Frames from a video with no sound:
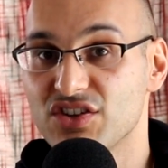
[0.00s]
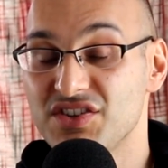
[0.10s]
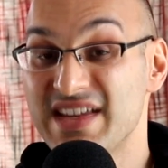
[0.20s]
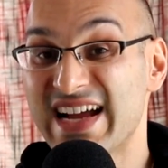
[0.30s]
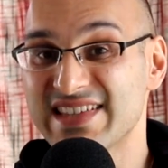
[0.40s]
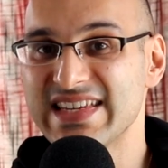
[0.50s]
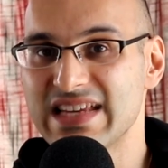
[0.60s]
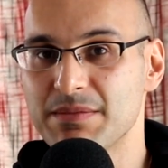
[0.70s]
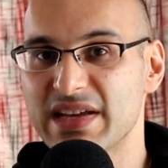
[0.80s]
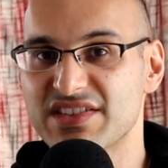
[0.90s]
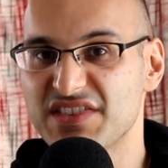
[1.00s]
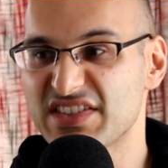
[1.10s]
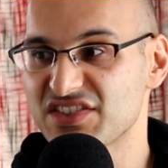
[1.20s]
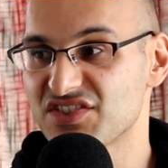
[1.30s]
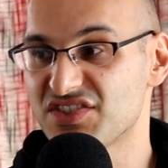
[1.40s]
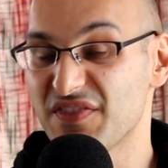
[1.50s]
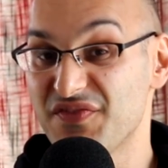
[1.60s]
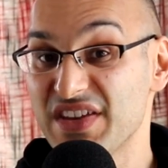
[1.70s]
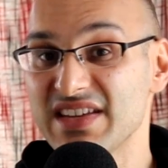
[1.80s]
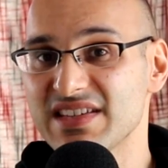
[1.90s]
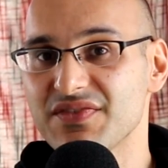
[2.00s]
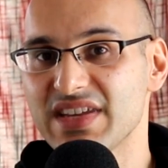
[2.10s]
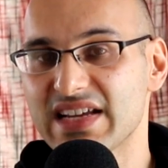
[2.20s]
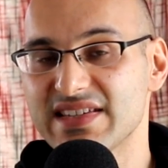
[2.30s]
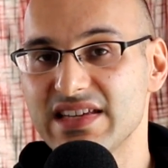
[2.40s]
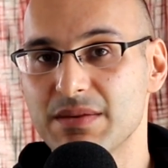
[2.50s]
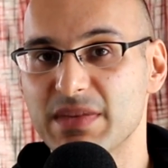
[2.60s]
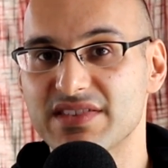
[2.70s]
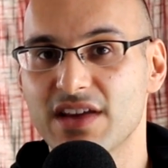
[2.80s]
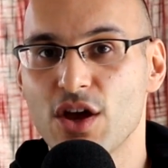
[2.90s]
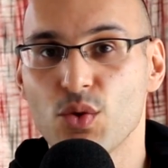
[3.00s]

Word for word: natty limit, this definitive natty limit